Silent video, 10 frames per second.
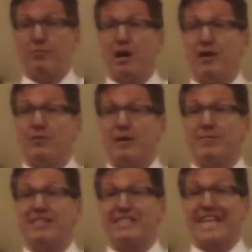model
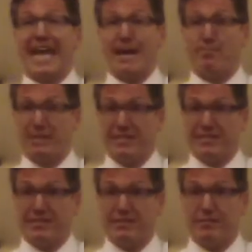maybe as a
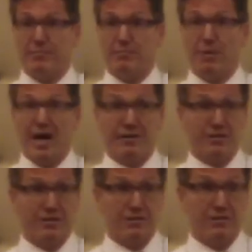campus model.